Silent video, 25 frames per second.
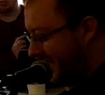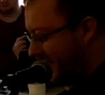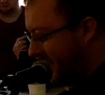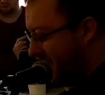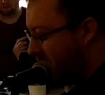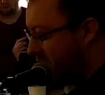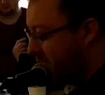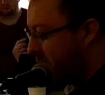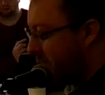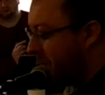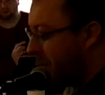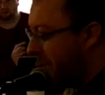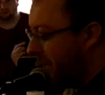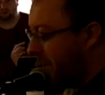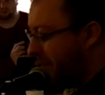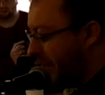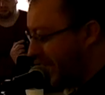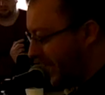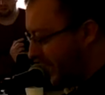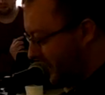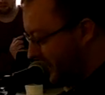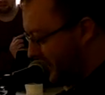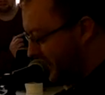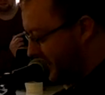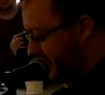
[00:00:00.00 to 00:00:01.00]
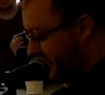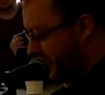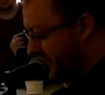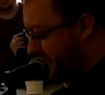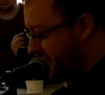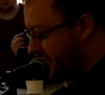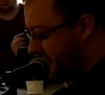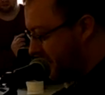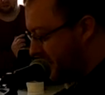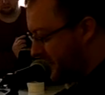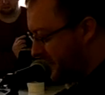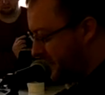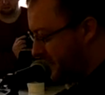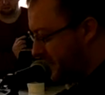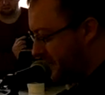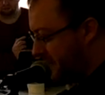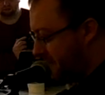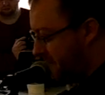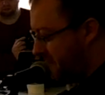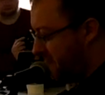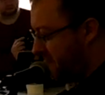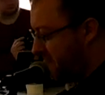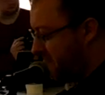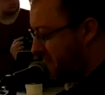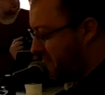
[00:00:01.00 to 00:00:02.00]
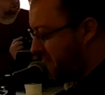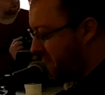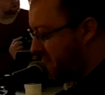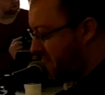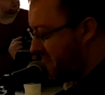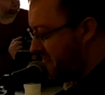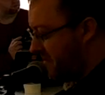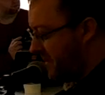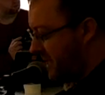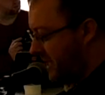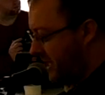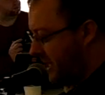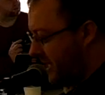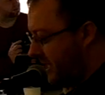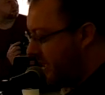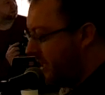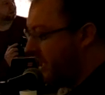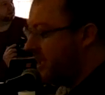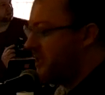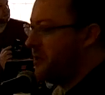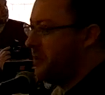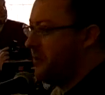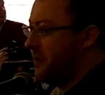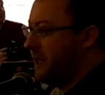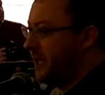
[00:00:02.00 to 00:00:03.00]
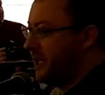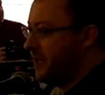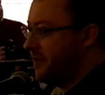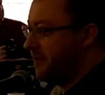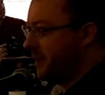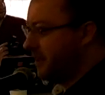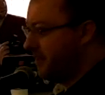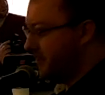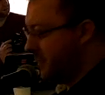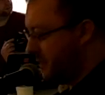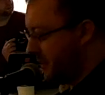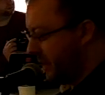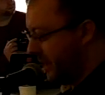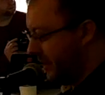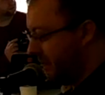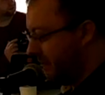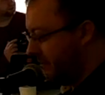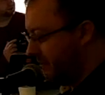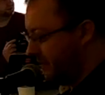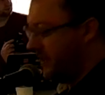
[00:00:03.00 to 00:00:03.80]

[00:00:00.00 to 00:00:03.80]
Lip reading: You're probably backwards though, so let's do an H-flip as well.